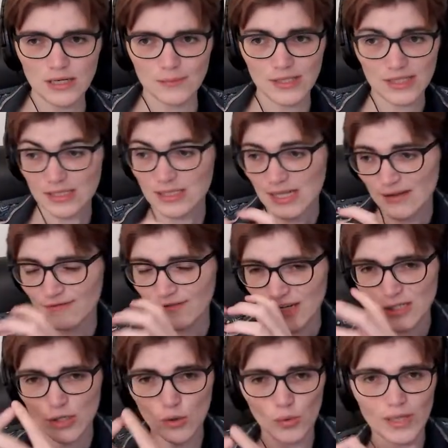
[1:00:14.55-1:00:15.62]
because
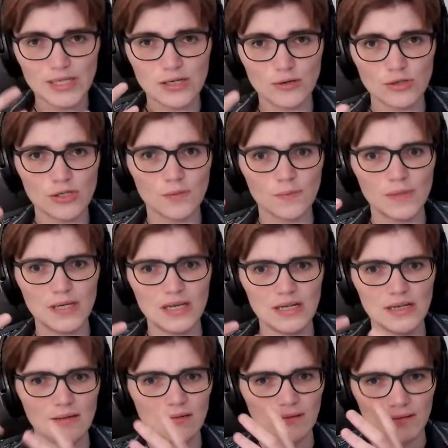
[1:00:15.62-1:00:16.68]
Cepheids are always going to
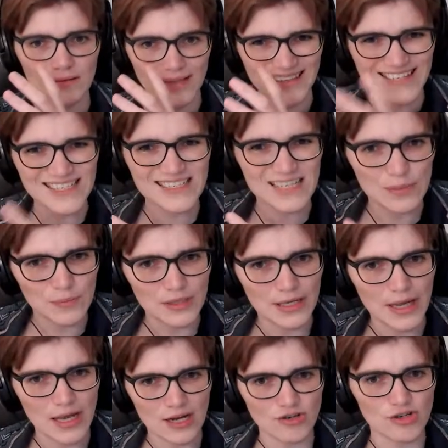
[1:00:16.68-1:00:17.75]
be in a similar
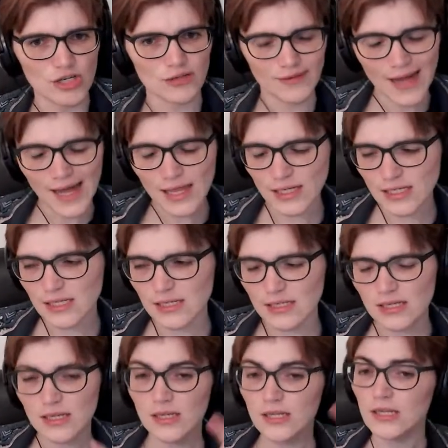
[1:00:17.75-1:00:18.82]
area of
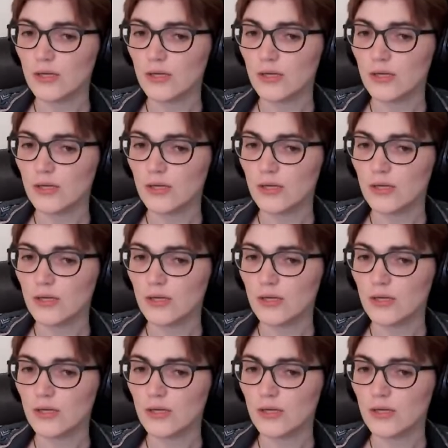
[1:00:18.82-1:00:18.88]
galaxies.